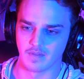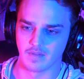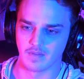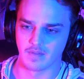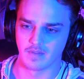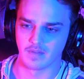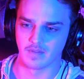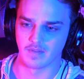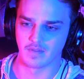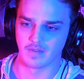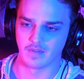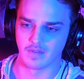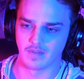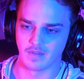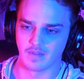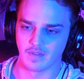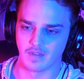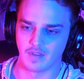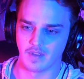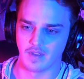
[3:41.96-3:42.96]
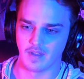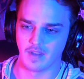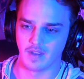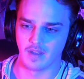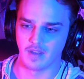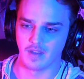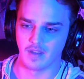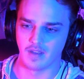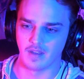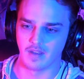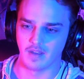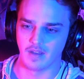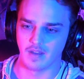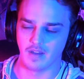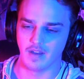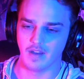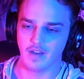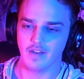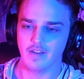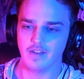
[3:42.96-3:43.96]
Pop quiz, Wanda.
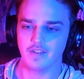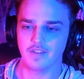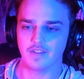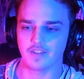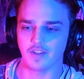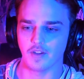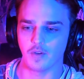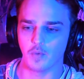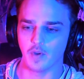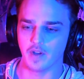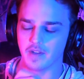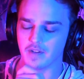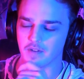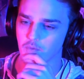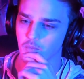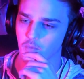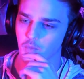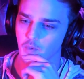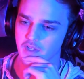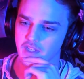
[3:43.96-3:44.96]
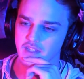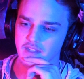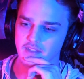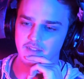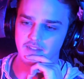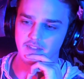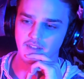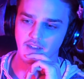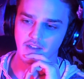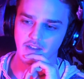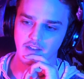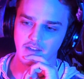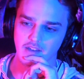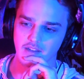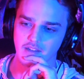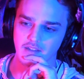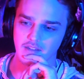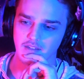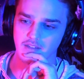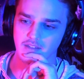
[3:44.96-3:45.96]
Uh, so what we
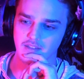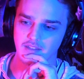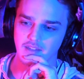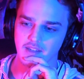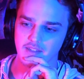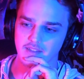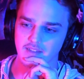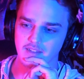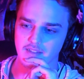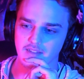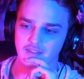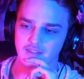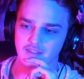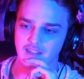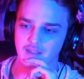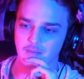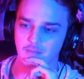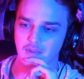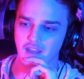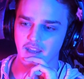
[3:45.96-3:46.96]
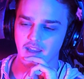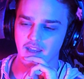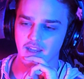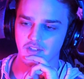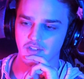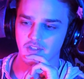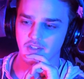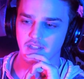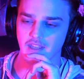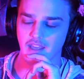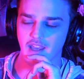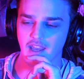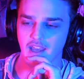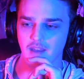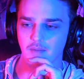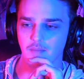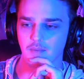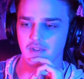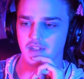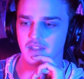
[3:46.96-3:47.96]
saw doesn't seem to actually
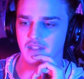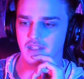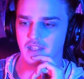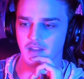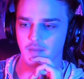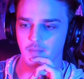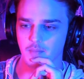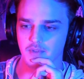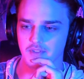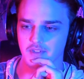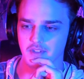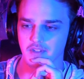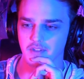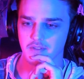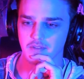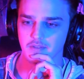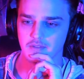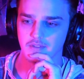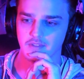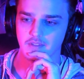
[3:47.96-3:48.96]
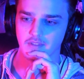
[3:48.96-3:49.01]
happen in the episode.